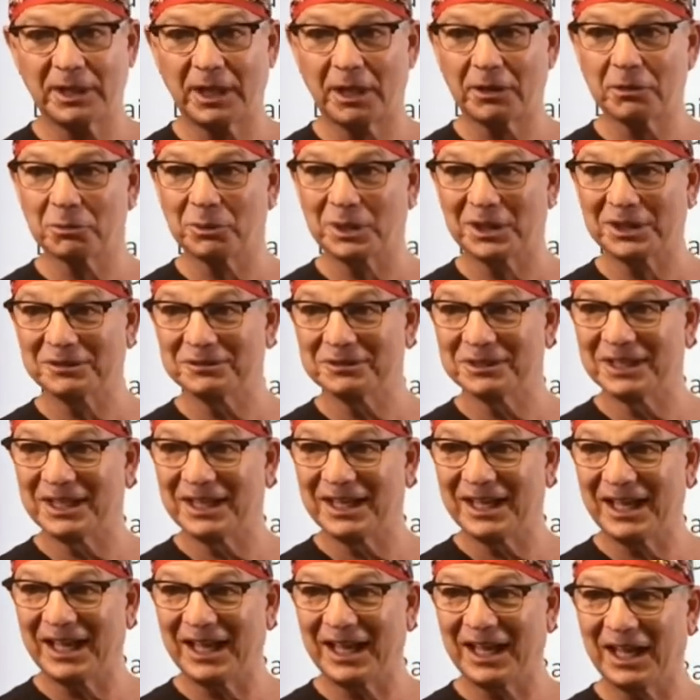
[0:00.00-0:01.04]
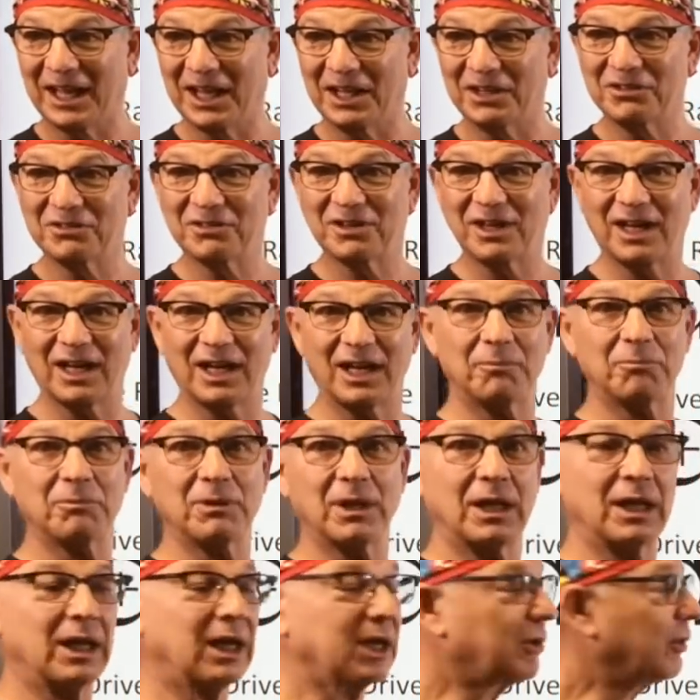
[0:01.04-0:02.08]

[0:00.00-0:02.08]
create another company called